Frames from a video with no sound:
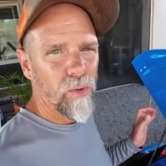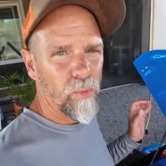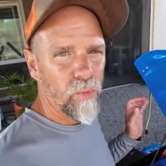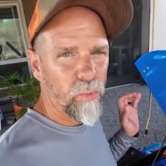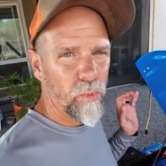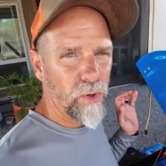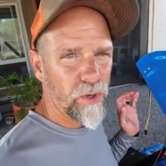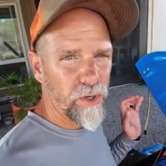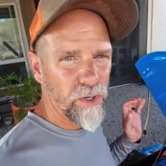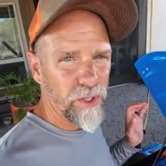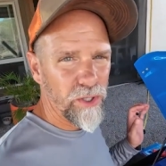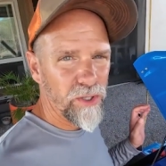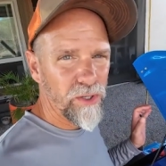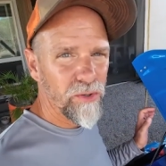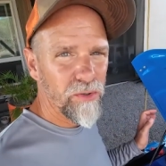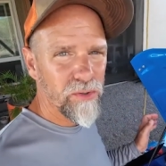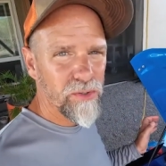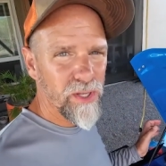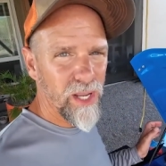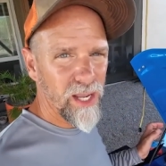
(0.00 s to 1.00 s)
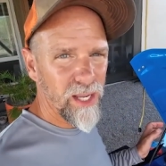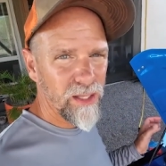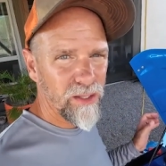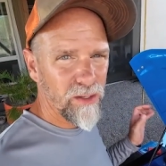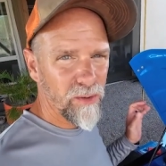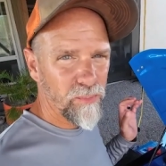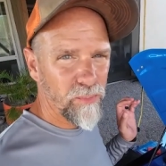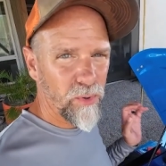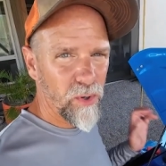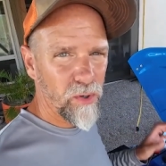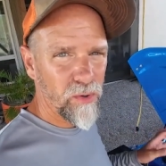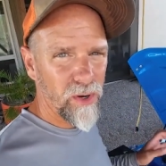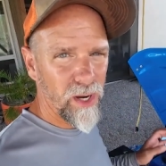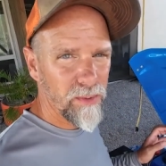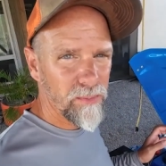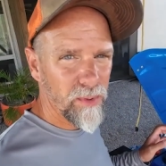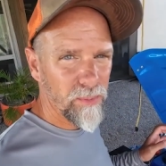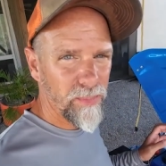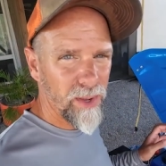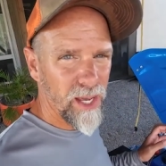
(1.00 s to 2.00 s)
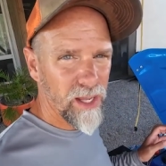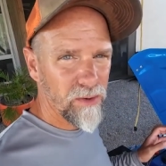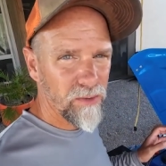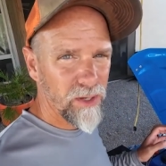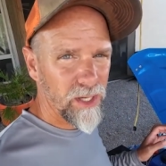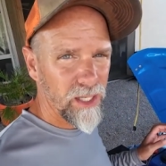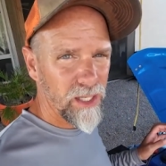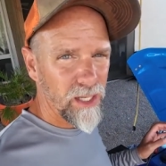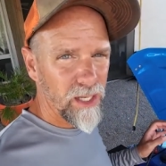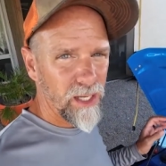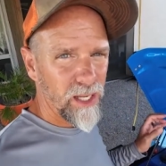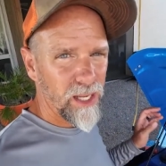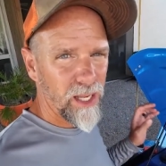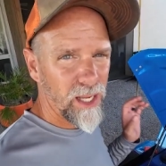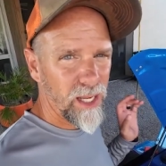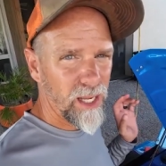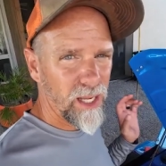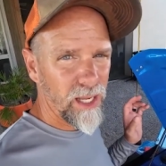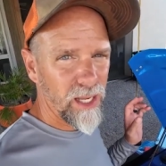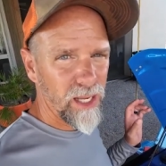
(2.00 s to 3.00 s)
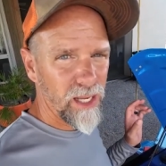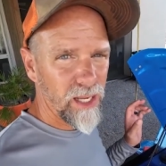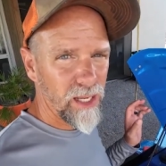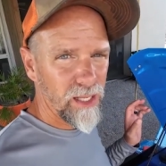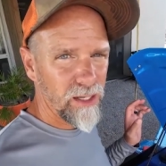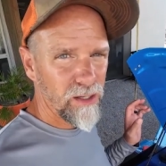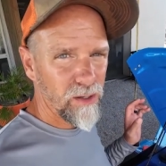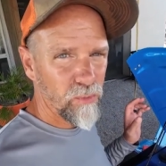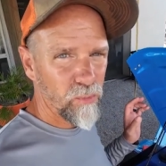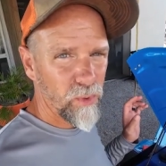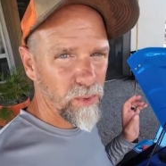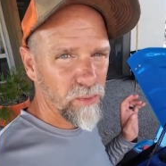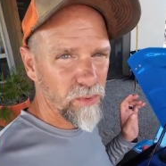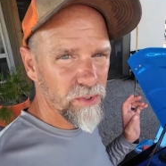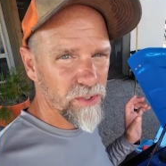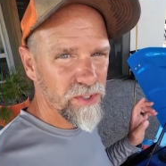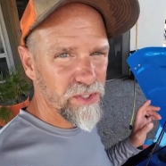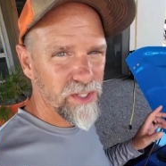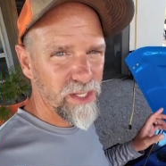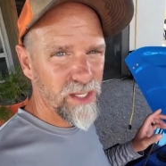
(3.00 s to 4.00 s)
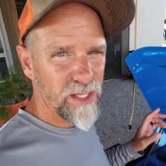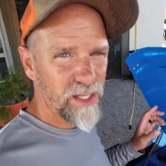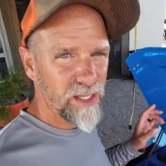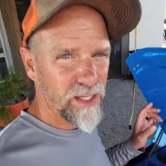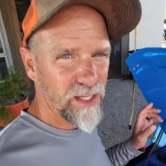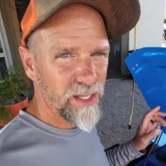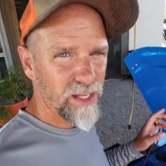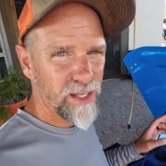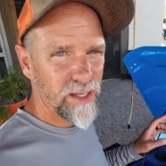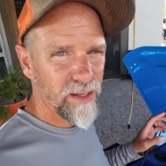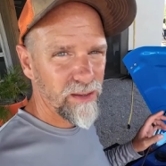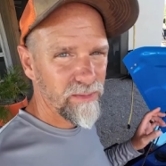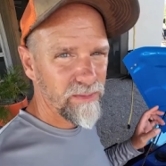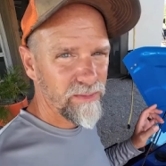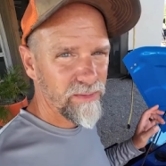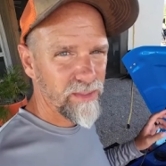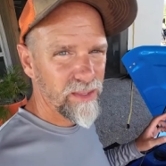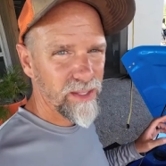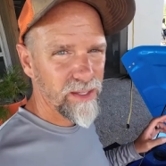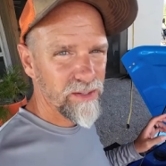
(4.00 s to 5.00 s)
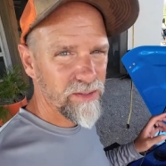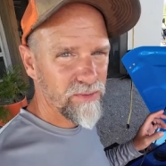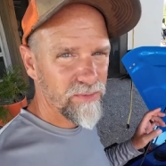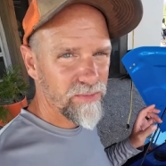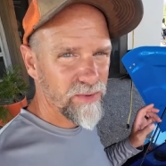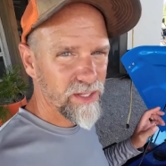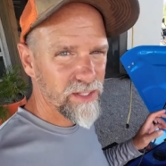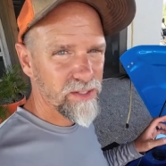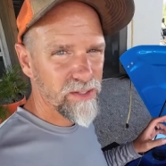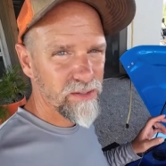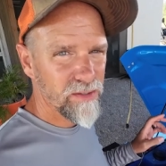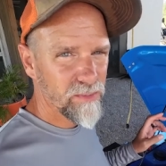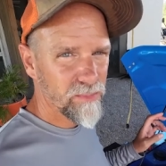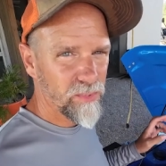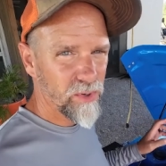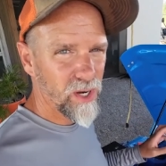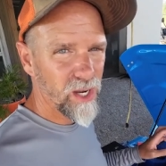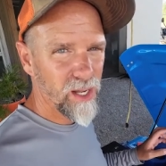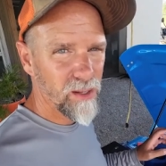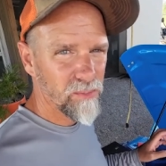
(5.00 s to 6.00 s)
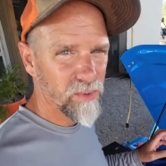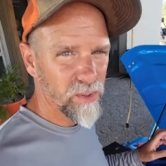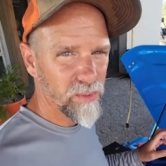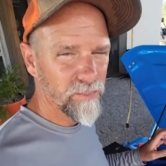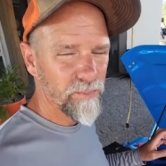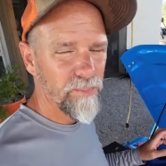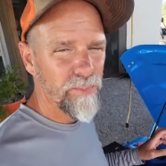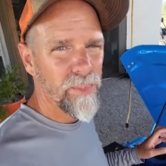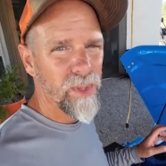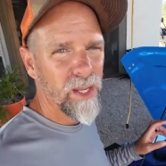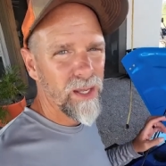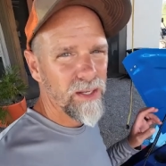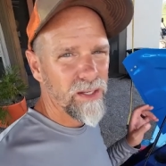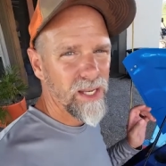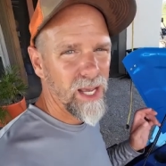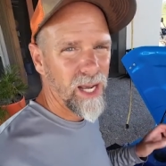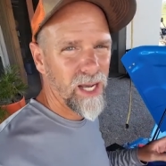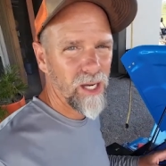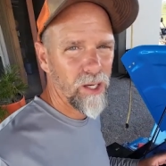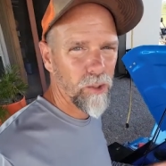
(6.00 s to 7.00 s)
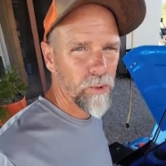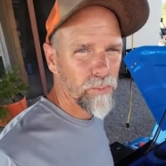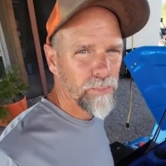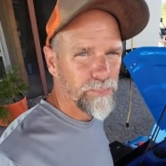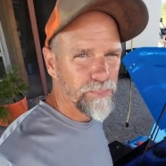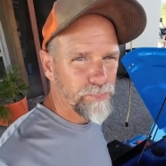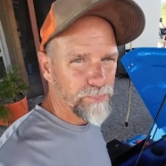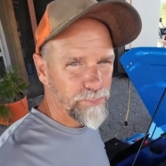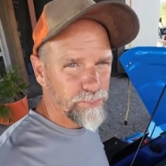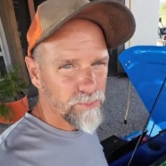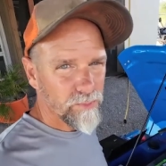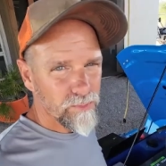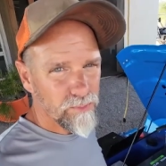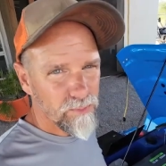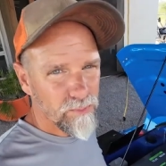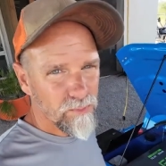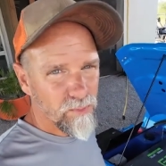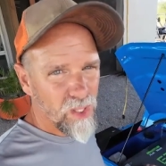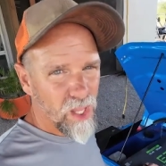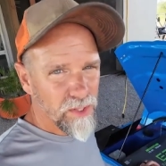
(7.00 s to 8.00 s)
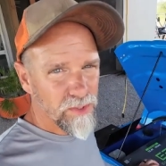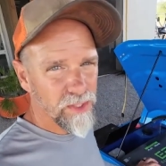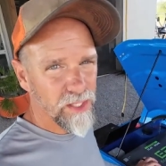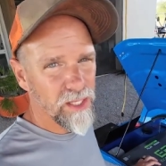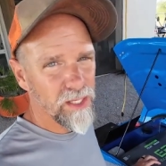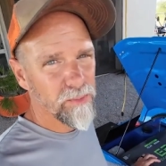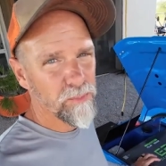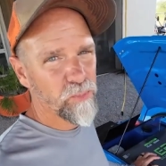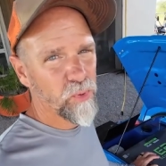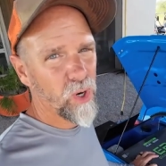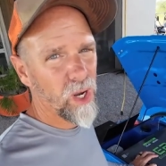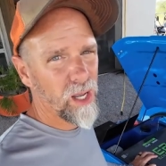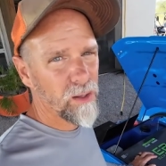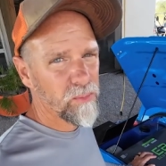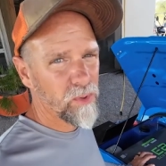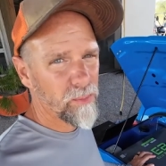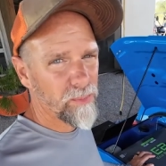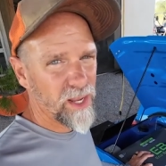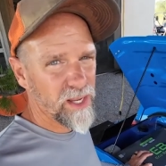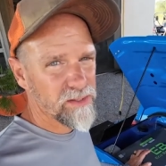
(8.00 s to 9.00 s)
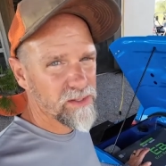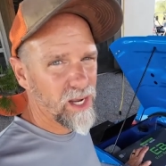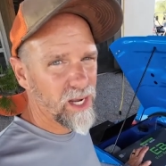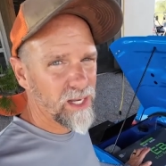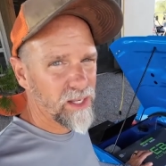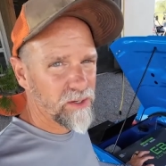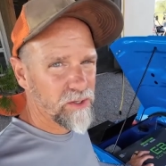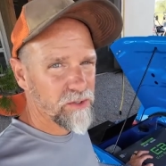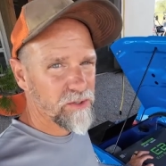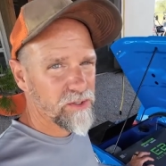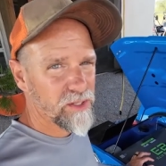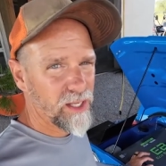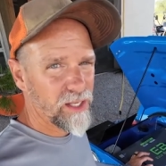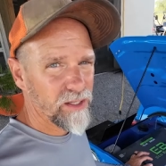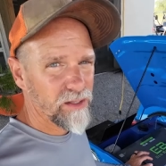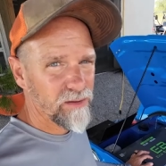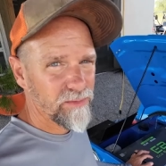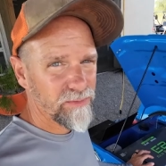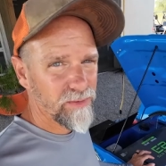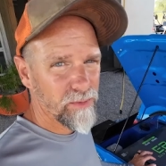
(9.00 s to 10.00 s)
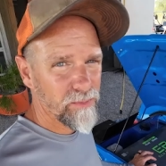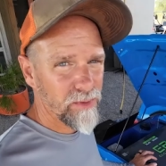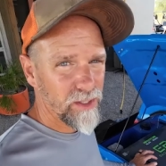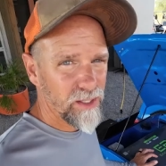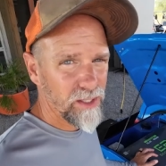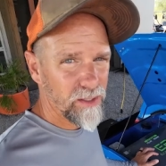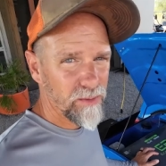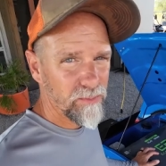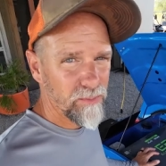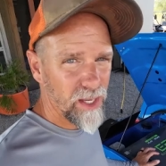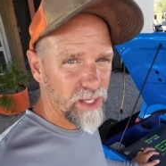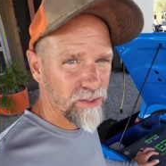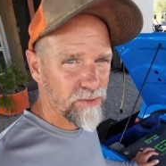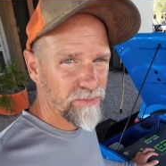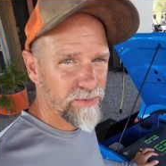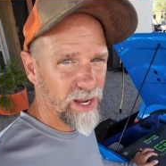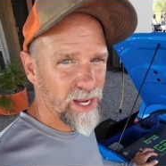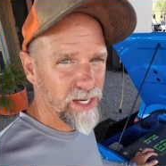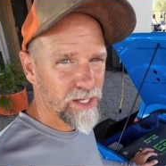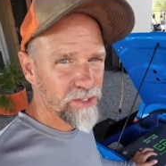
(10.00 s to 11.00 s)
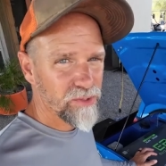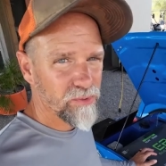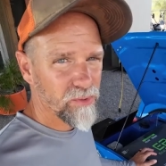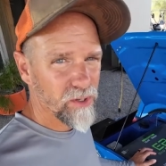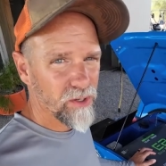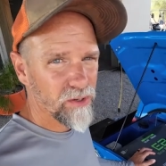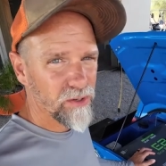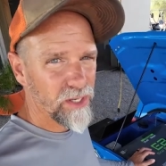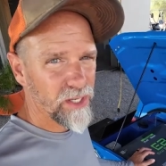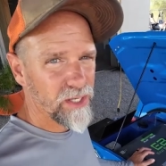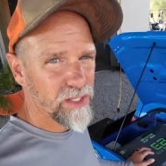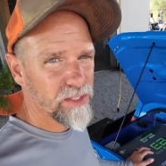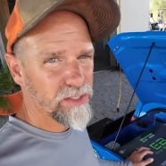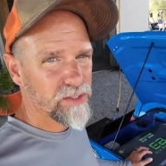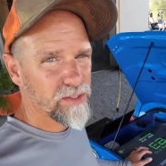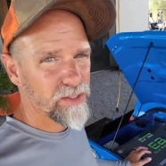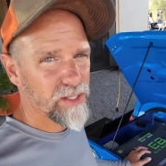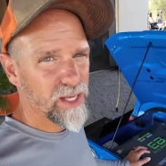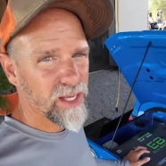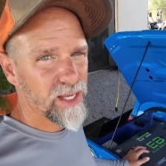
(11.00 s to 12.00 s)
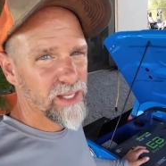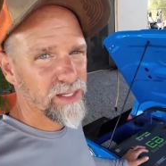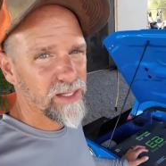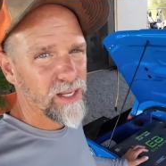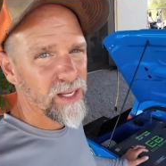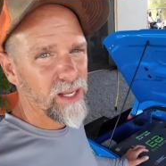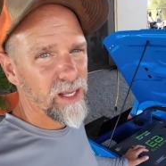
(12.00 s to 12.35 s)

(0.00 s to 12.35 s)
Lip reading: we're going to use that to program the battery, and we will see if this fixes the problem. Now, the problem, as I understand it from the manufacturer, is that